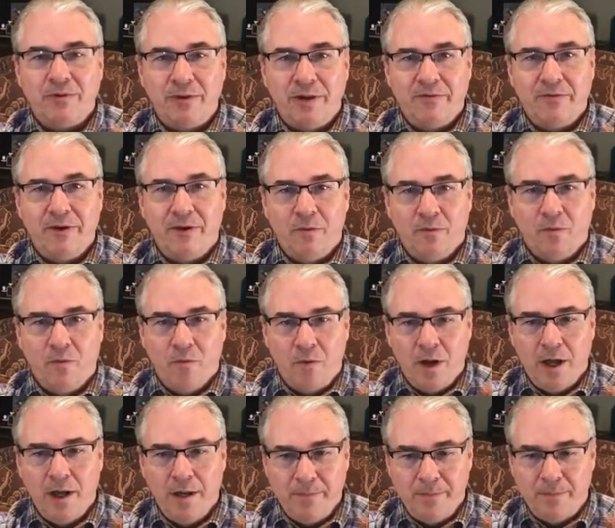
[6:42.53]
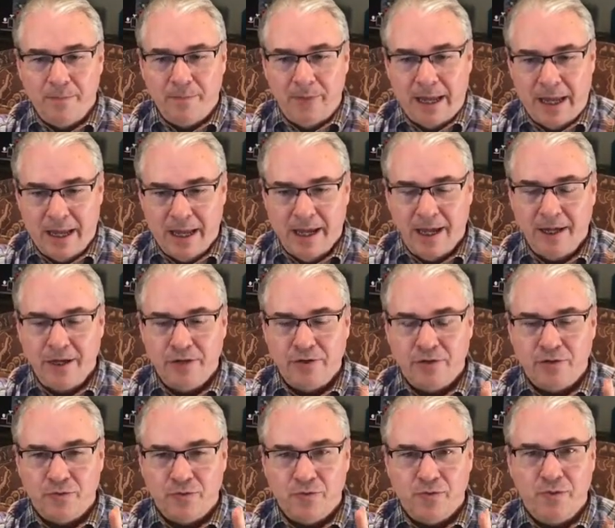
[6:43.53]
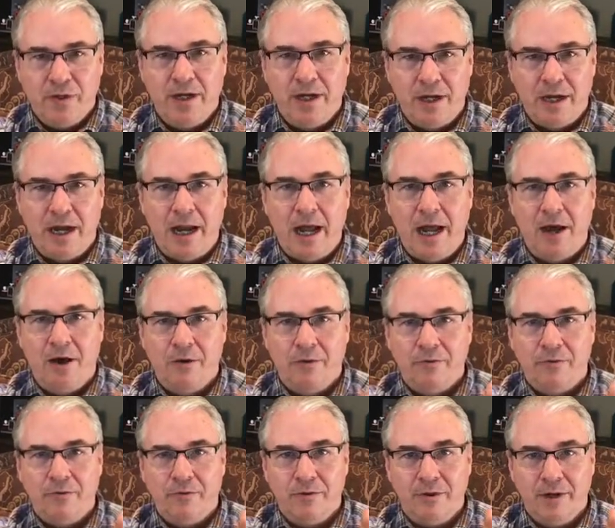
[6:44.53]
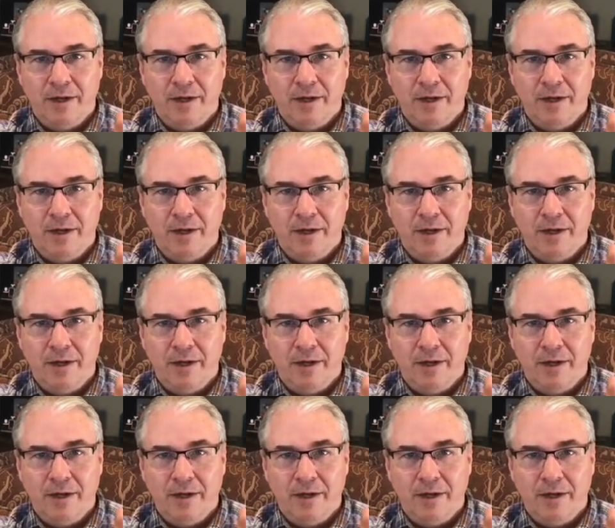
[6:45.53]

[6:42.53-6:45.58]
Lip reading: We have a 1-page written out